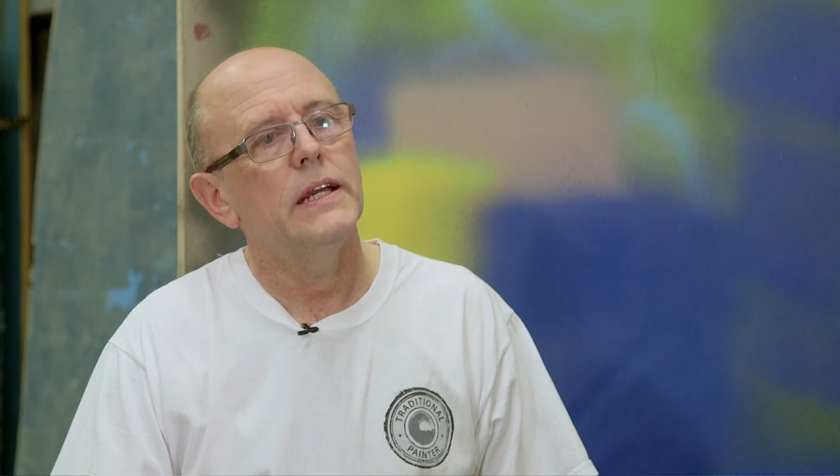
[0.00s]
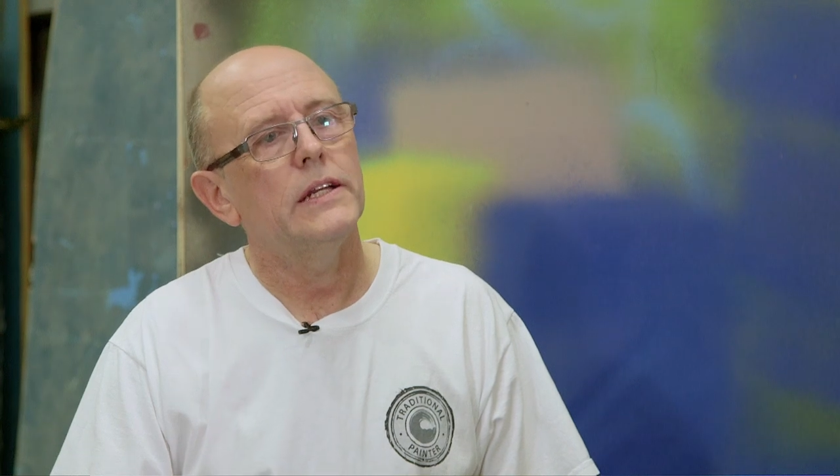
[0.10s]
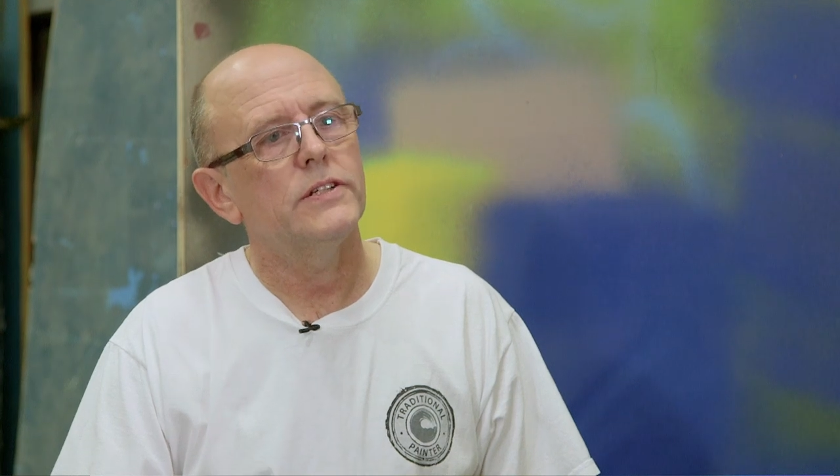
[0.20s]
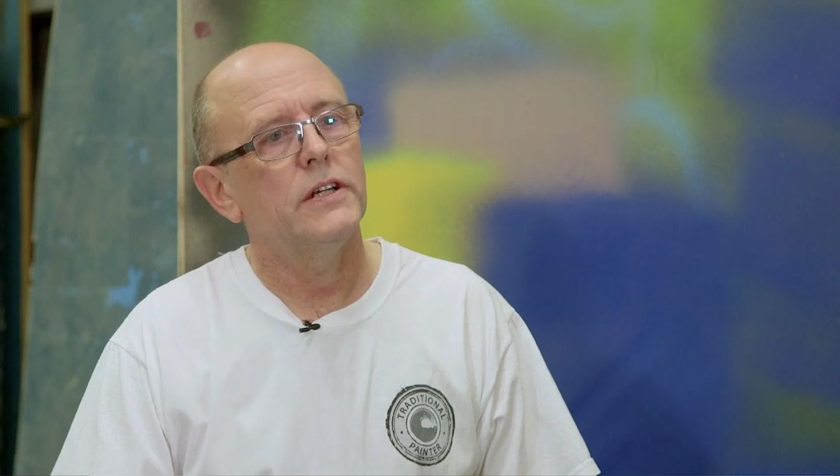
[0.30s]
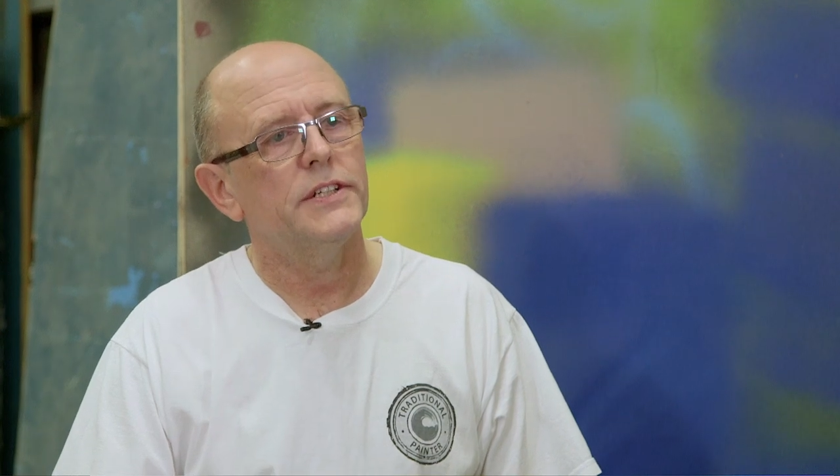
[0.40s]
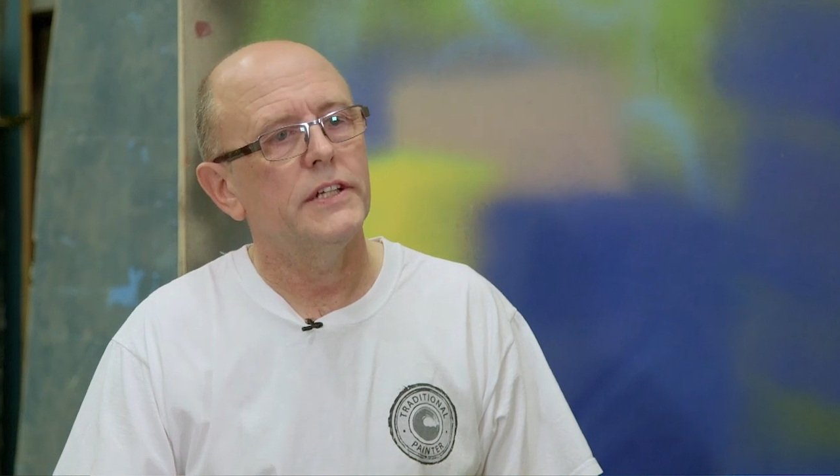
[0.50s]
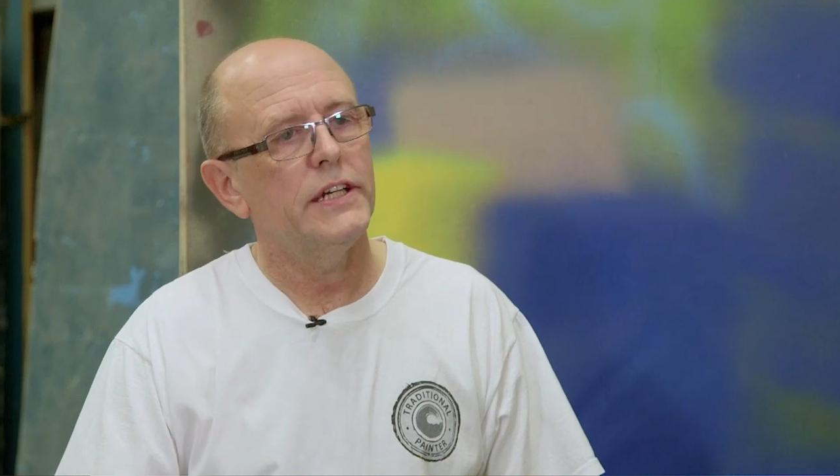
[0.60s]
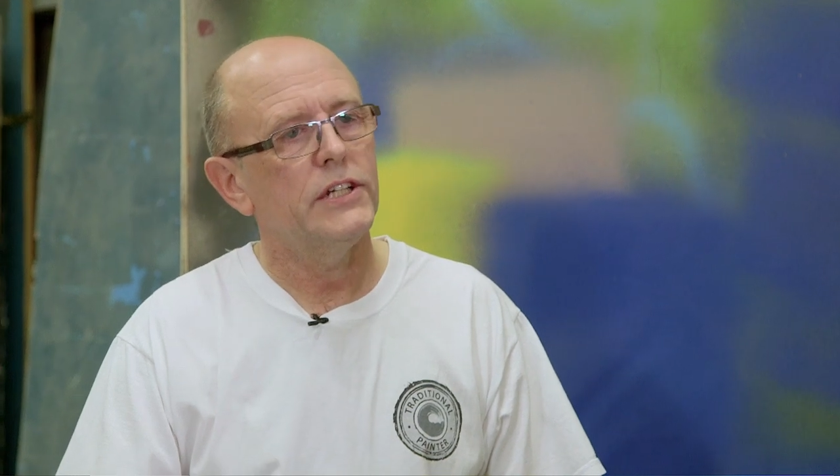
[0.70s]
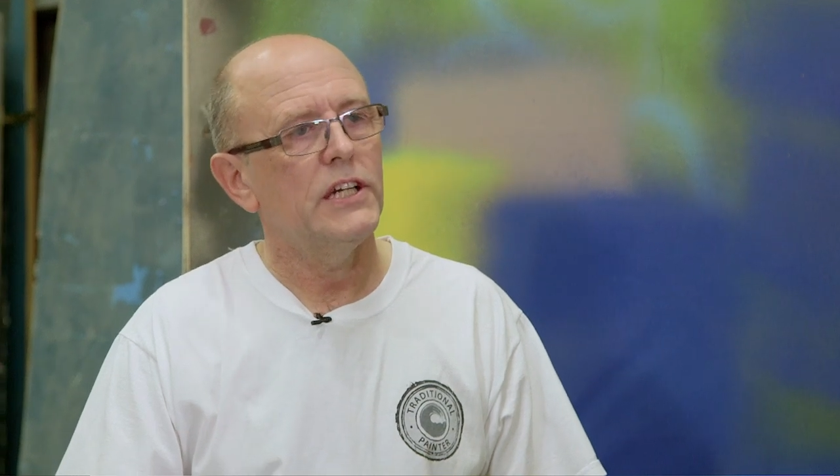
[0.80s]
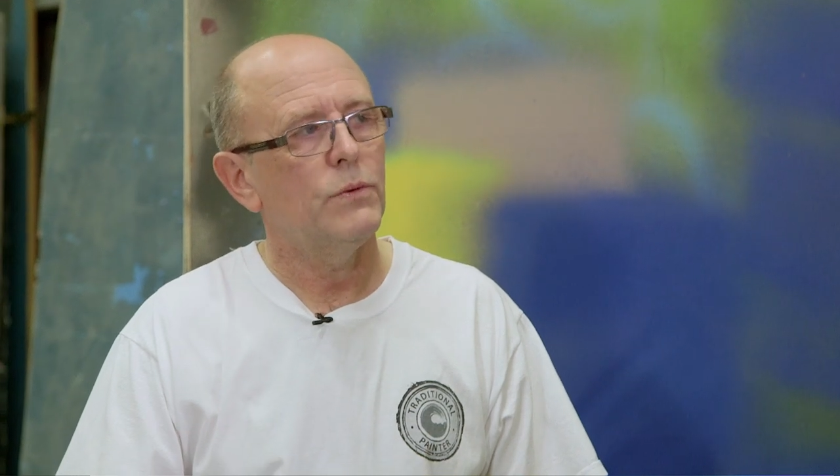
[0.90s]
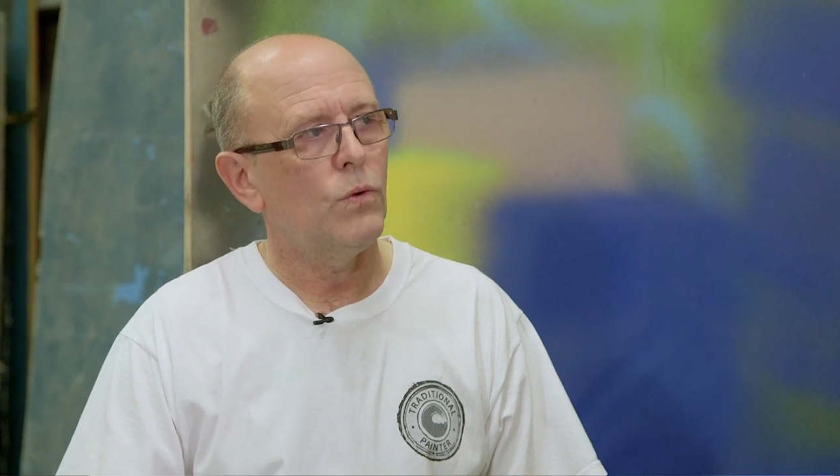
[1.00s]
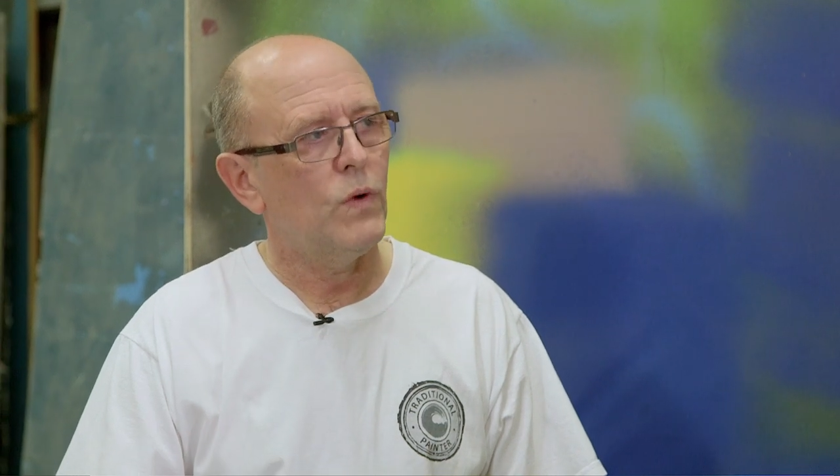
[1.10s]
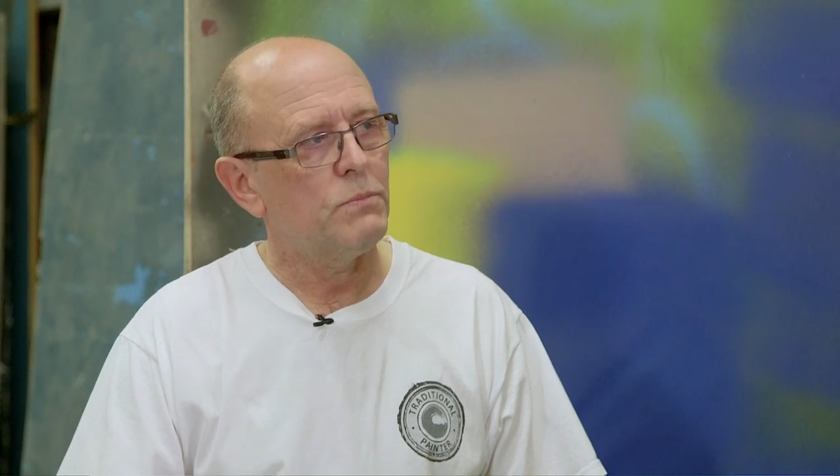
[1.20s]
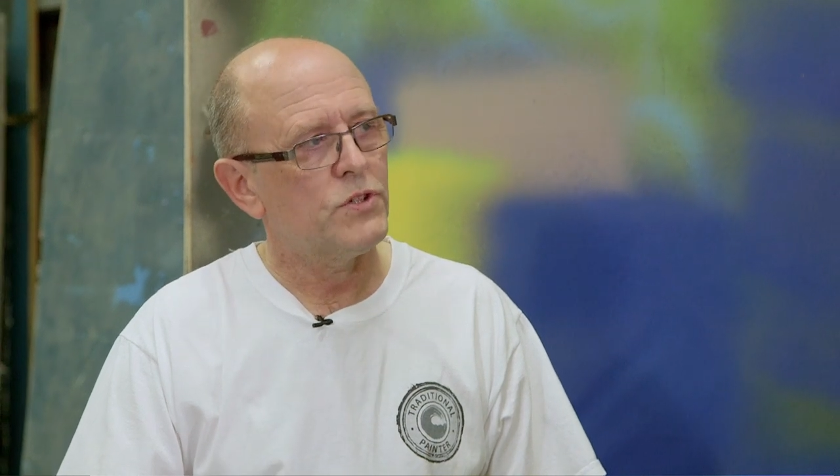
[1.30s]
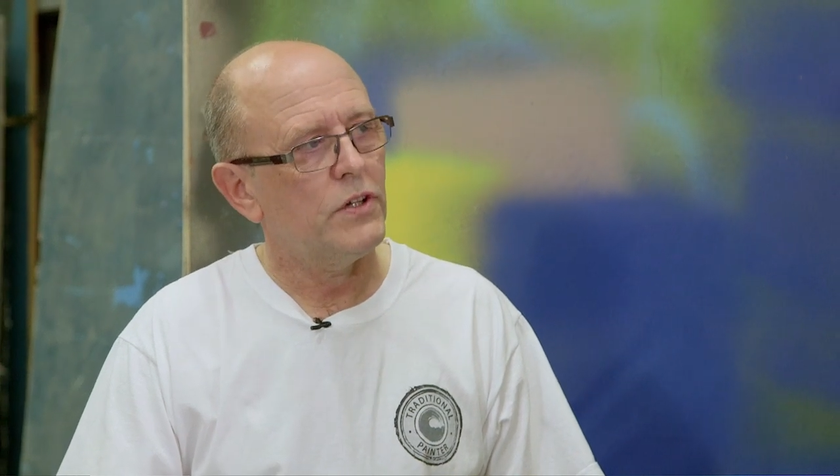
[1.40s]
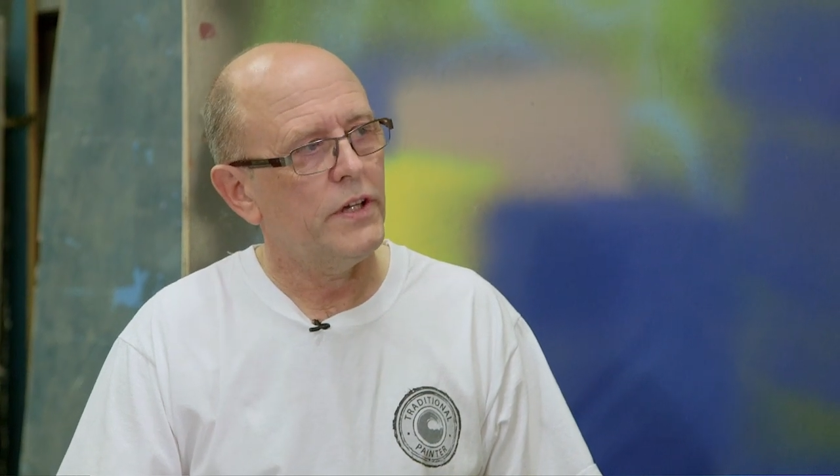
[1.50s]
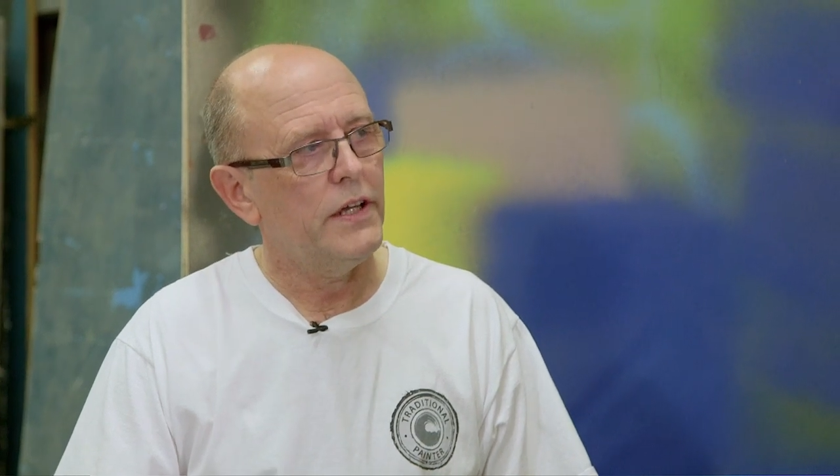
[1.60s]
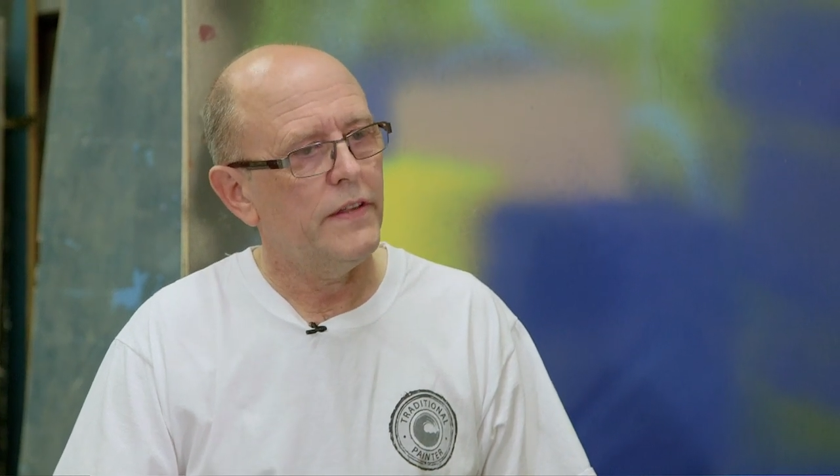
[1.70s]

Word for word: It started initially with a website,